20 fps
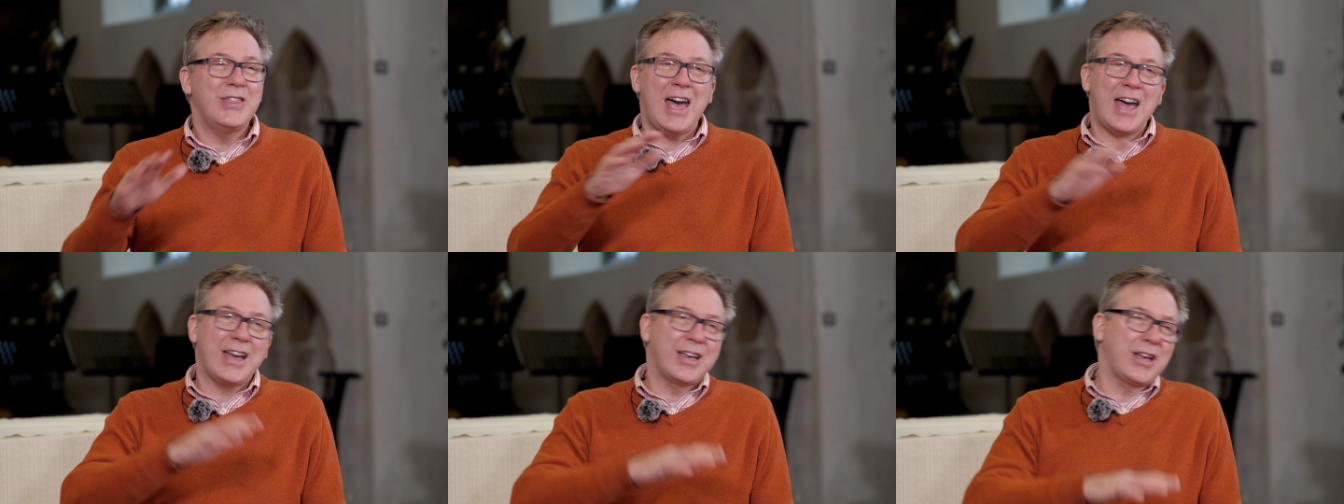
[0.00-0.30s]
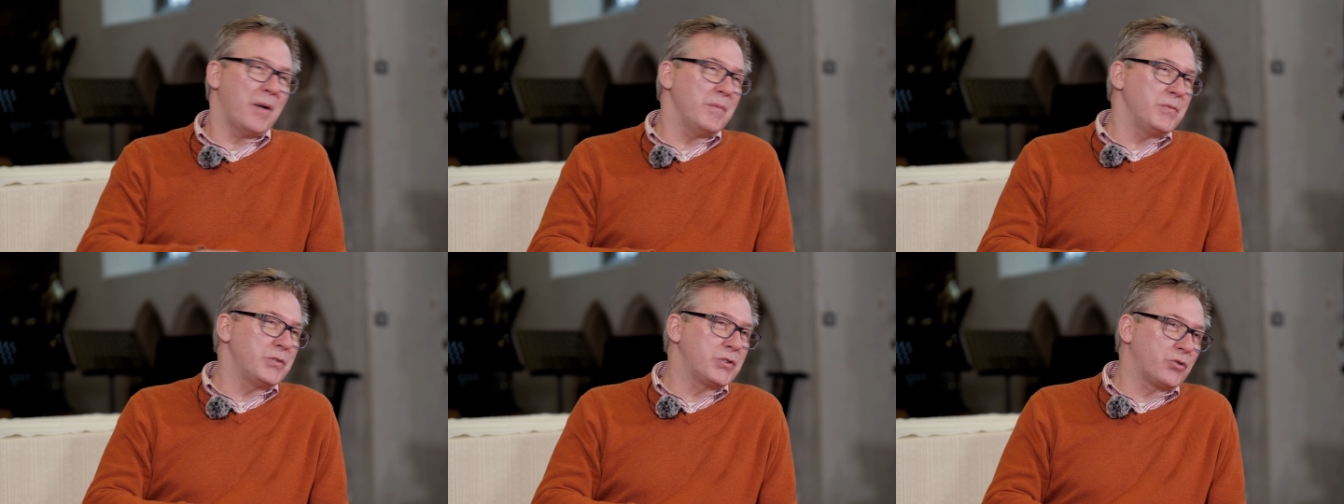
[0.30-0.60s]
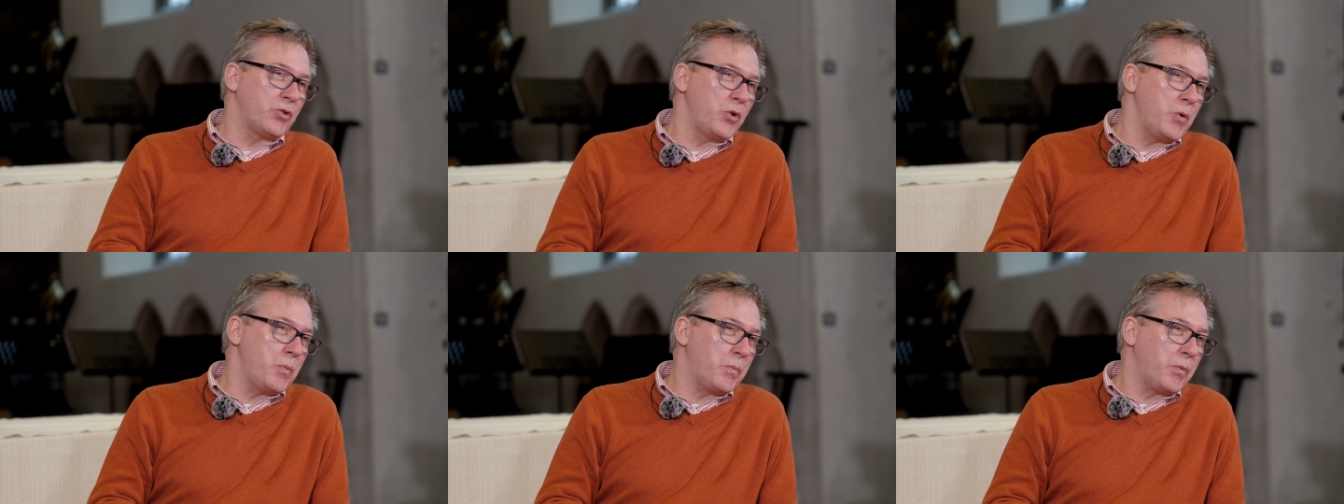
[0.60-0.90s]
That
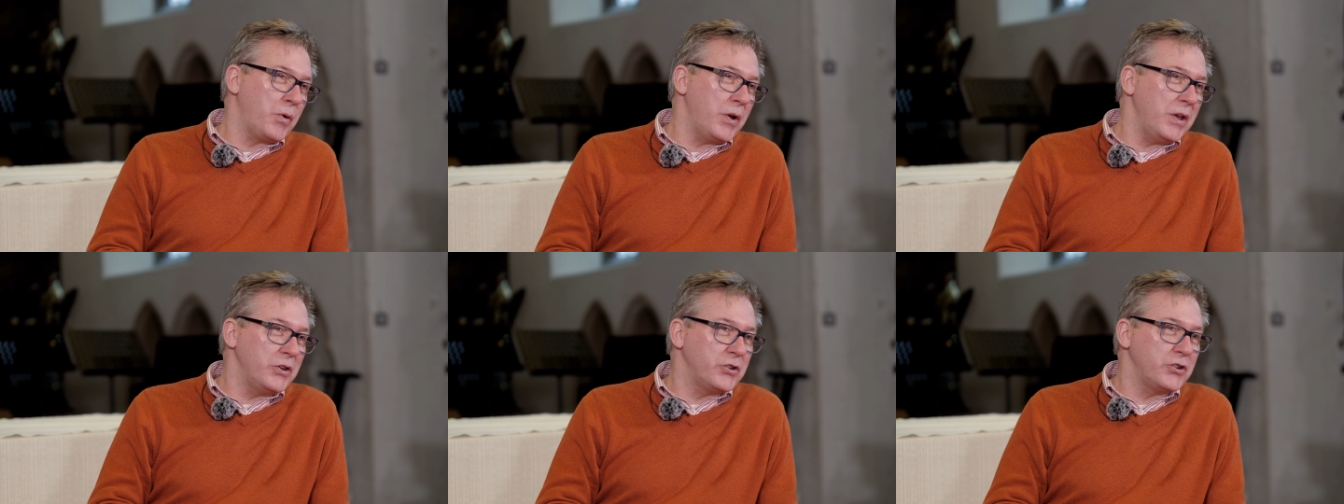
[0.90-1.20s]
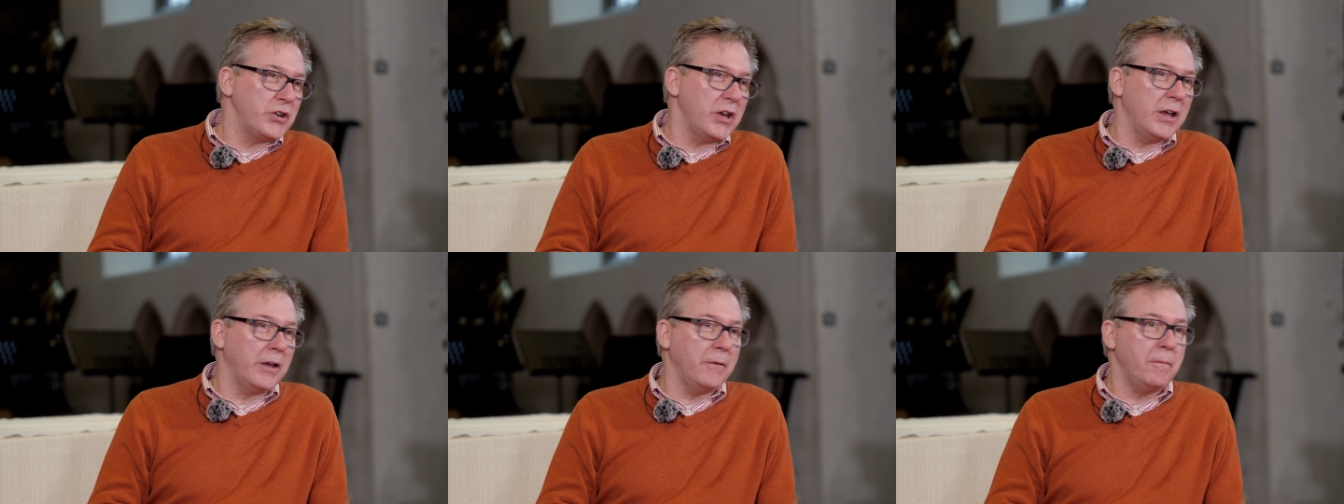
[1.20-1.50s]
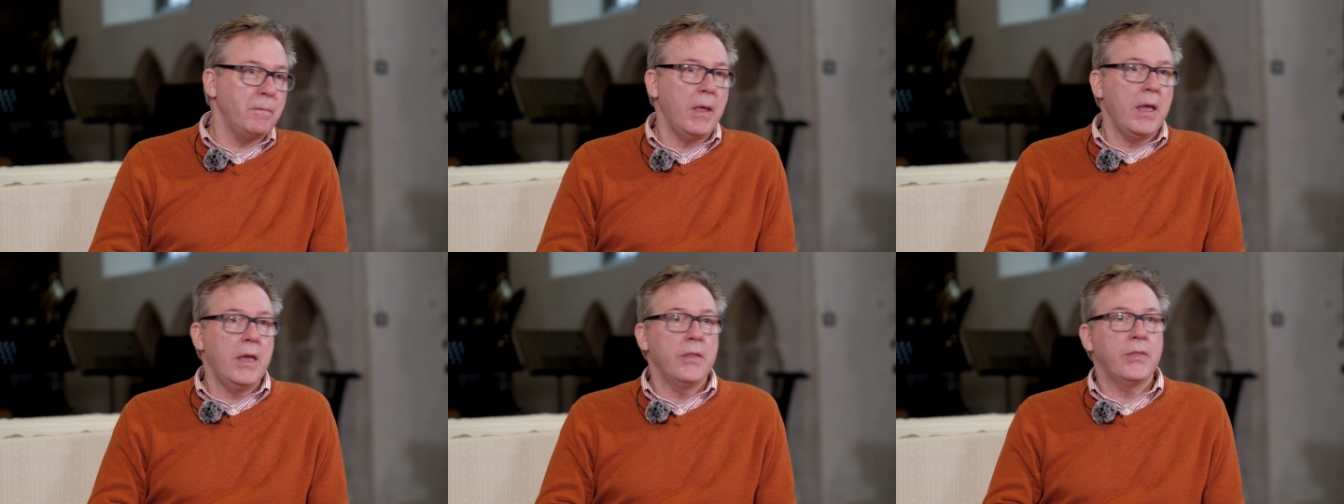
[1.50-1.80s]
comes through
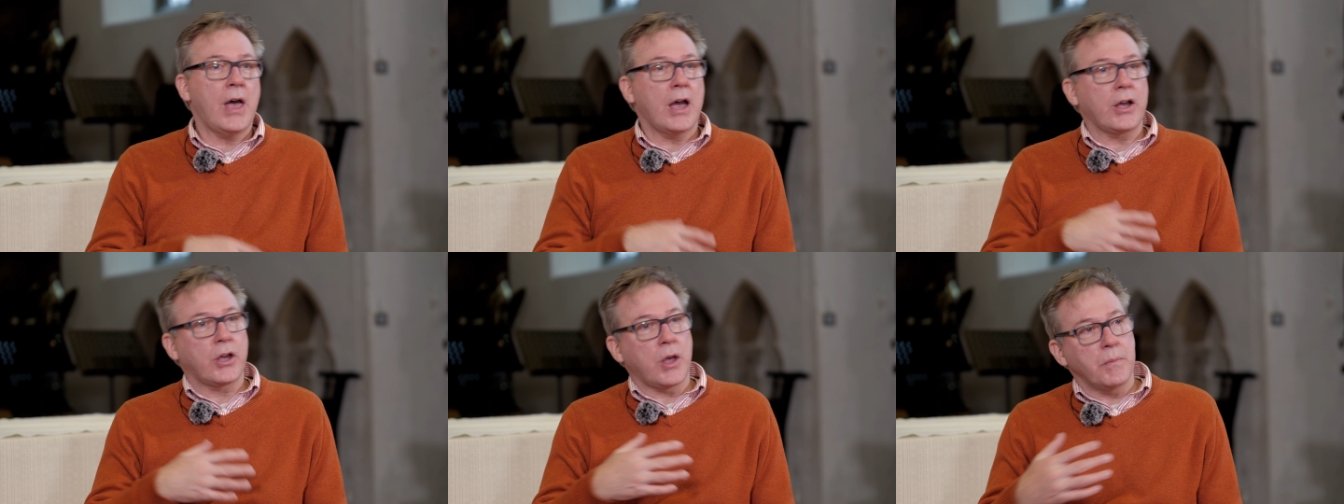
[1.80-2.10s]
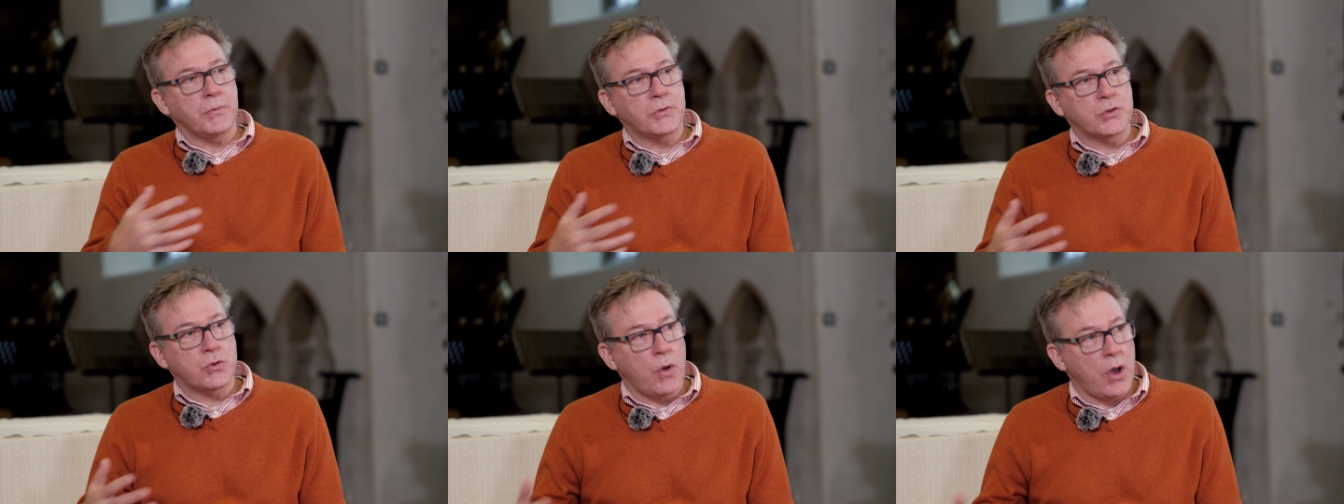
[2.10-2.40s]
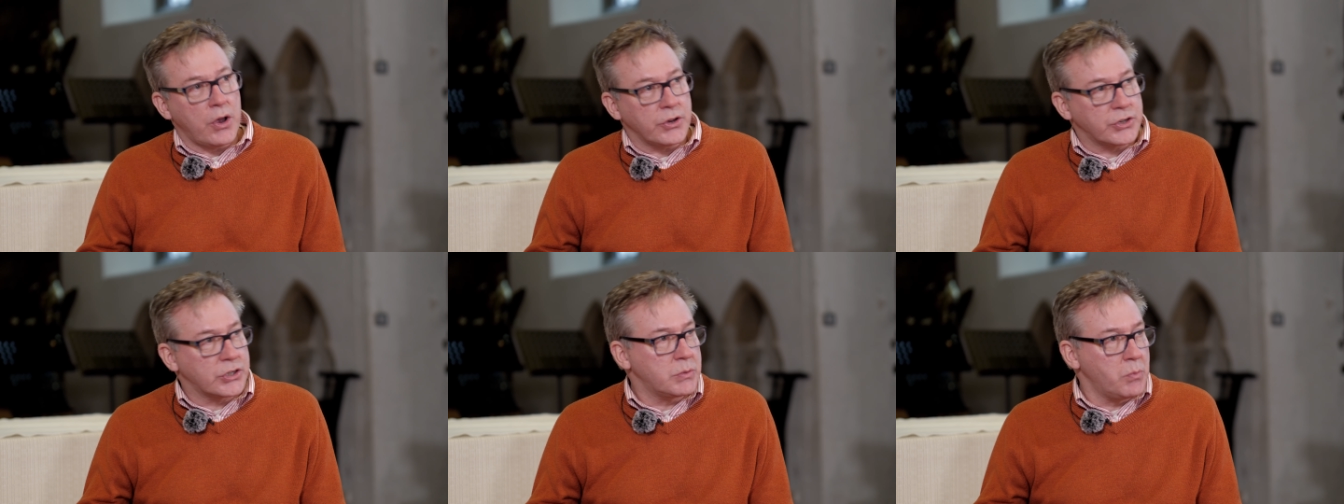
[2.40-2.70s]
preaching, that comes
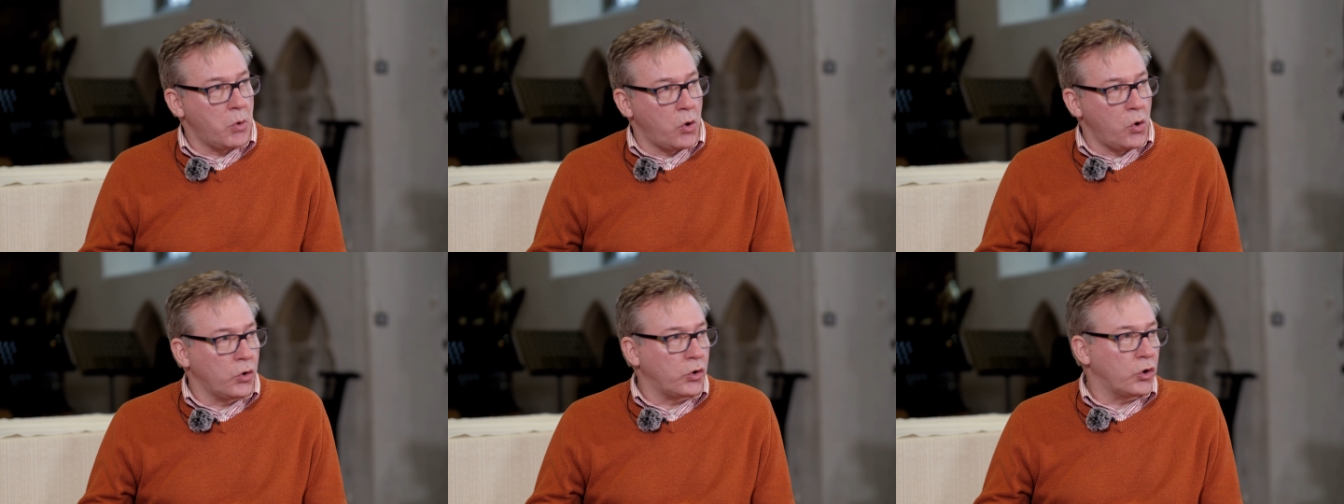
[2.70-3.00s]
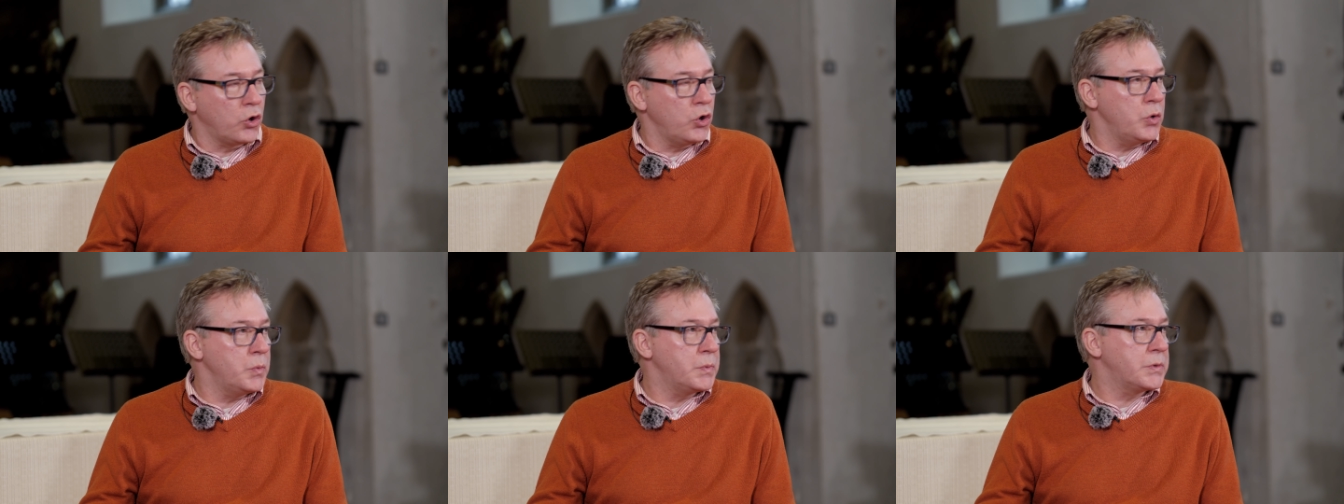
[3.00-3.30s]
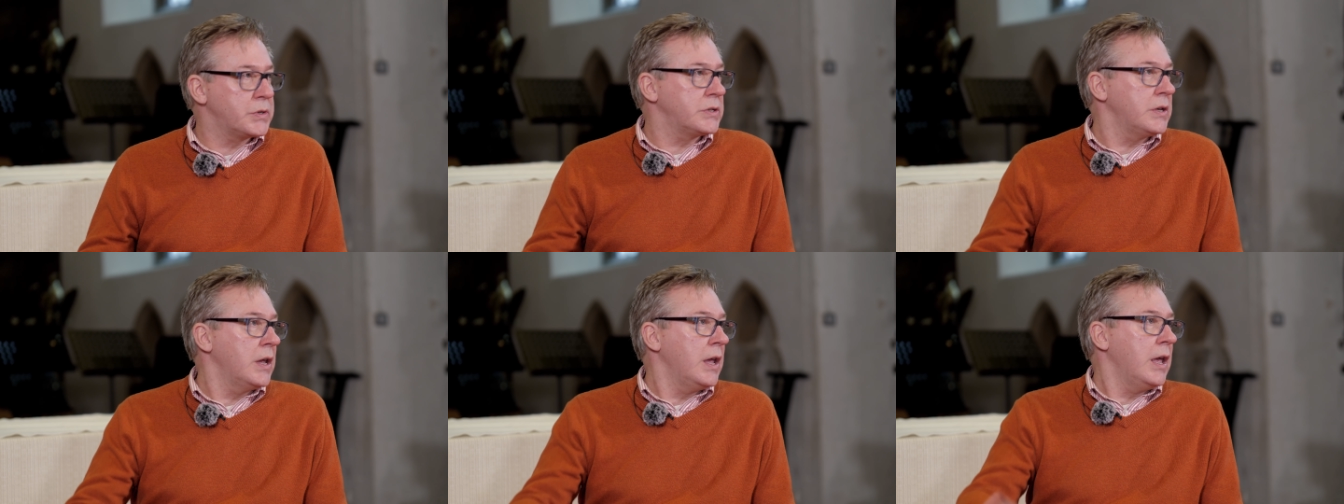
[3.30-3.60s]
through our small
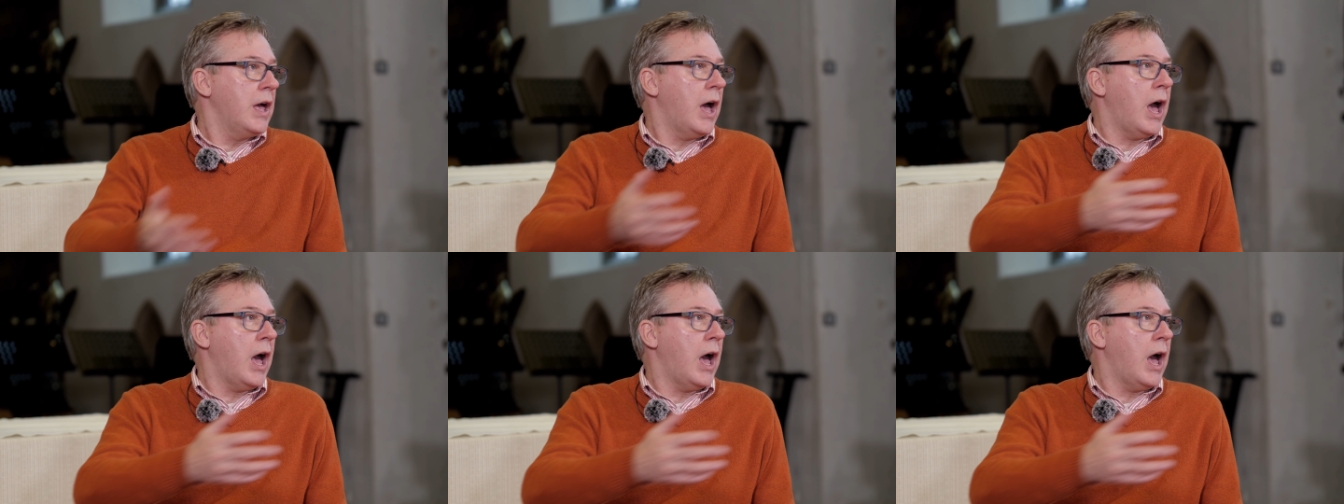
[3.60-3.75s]
groups,